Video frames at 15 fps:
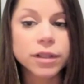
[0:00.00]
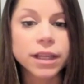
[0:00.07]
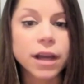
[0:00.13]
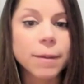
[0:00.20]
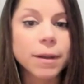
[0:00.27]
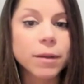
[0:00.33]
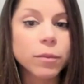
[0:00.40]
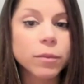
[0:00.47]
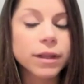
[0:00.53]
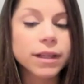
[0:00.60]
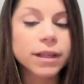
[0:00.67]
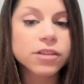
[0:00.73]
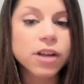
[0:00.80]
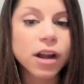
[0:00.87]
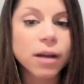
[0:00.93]
I mean,
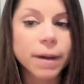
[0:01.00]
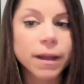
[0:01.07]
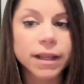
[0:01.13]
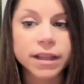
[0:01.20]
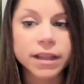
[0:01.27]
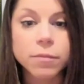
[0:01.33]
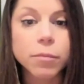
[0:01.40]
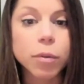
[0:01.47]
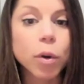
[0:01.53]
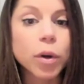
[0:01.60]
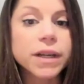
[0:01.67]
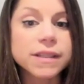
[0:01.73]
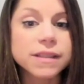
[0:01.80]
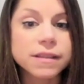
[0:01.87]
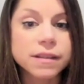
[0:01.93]
let's talk about like the
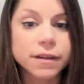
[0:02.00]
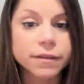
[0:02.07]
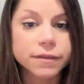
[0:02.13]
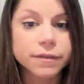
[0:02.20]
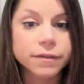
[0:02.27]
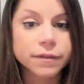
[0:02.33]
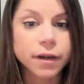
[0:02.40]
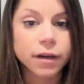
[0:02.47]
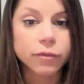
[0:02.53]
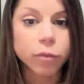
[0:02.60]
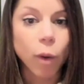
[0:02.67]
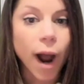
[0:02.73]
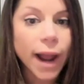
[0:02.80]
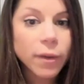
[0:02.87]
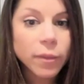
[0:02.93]
importance of
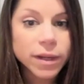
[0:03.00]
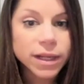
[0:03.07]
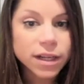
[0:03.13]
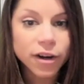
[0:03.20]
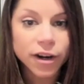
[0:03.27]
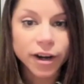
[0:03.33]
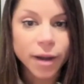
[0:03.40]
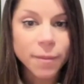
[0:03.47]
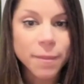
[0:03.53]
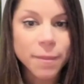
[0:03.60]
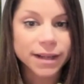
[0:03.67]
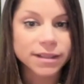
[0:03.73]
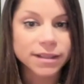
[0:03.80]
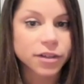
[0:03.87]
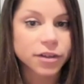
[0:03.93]
why we need our gut
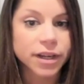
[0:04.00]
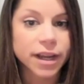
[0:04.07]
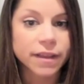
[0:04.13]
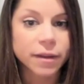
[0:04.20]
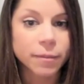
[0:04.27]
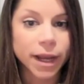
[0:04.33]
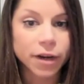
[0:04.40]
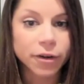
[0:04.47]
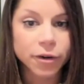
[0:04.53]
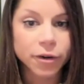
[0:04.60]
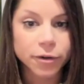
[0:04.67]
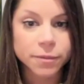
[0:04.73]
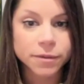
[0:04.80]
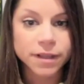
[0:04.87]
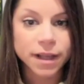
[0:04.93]
bacteria and the
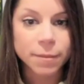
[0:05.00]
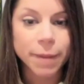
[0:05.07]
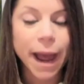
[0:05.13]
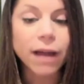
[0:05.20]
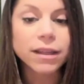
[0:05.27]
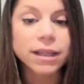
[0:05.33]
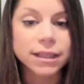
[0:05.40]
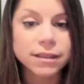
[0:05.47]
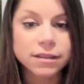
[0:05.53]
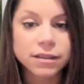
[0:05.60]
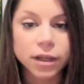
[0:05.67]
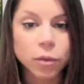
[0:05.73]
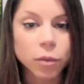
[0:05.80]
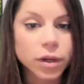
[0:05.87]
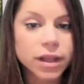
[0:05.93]
microbes that balance.
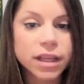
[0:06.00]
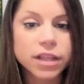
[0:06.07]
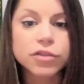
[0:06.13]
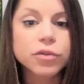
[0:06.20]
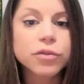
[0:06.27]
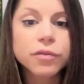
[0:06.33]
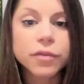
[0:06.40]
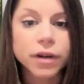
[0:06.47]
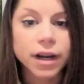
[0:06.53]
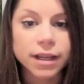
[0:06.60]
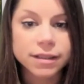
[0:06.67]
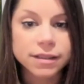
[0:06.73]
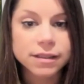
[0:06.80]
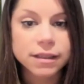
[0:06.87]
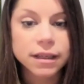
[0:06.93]
Like, what do they do for
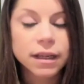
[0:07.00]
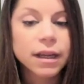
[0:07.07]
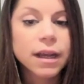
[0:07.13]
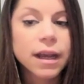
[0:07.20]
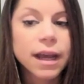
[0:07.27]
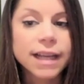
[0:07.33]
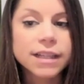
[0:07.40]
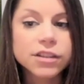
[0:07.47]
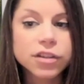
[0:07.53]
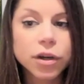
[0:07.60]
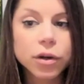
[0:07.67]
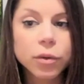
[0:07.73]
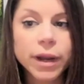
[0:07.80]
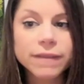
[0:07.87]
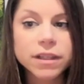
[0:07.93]
us? And so
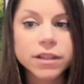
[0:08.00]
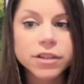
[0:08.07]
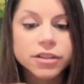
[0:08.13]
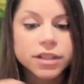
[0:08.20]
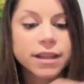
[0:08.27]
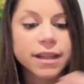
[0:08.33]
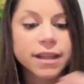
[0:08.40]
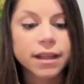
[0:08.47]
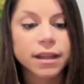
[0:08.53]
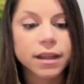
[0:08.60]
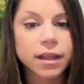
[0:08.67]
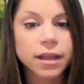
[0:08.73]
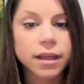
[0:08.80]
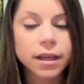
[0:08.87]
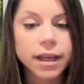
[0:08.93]
we have to understand that
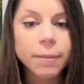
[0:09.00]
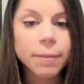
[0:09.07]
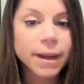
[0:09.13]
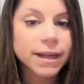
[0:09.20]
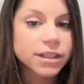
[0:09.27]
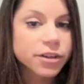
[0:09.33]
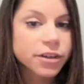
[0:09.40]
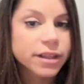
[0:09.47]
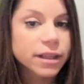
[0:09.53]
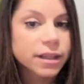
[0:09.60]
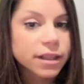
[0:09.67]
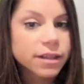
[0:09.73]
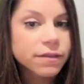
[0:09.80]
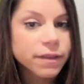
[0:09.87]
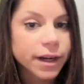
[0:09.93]
the gut bacteria that
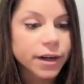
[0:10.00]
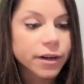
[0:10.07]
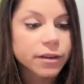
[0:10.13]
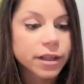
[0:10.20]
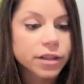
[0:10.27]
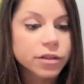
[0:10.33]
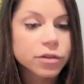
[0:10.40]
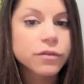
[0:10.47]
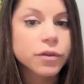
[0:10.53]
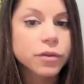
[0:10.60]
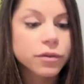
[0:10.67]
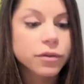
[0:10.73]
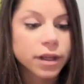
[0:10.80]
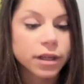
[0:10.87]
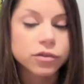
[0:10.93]
live there, they do a few
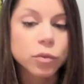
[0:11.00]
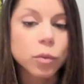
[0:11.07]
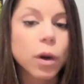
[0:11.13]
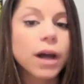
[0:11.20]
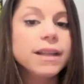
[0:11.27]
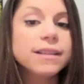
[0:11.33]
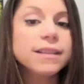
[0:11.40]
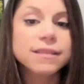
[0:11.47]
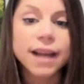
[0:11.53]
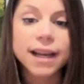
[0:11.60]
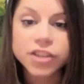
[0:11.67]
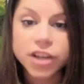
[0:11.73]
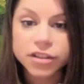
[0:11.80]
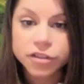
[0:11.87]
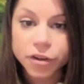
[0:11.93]
things. One is
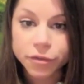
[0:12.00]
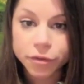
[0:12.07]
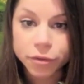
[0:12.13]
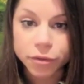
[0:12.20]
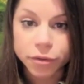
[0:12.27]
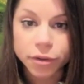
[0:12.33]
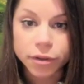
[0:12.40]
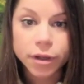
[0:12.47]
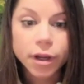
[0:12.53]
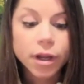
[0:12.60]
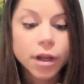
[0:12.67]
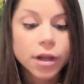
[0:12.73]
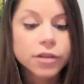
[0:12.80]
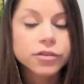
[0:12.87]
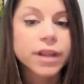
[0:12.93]
digest our food.
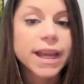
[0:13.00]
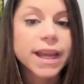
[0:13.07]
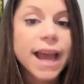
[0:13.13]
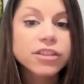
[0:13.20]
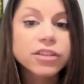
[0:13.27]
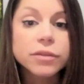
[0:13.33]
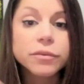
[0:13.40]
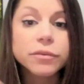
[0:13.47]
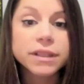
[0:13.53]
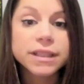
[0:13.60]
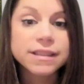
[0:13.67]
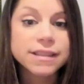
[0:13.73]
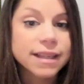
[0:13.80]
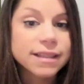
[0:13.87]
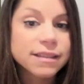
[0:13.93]
So they actually
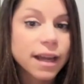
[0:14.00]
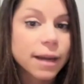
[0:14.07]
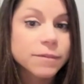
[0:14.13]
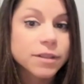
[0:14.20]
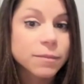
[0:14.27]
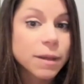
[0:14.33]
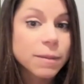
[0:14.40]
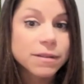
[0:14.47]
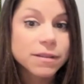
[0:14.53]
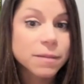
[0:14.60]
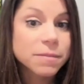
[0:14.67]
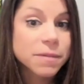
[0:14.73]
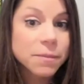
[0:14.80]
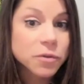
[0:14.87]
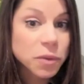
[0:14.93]
release enzymes that maybe
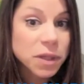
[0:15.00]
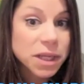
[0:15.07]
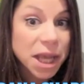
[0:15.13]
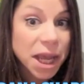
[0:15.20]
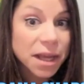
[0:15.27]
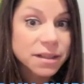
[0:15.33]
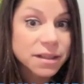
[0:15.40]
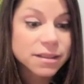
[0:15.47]
sometimes we can't.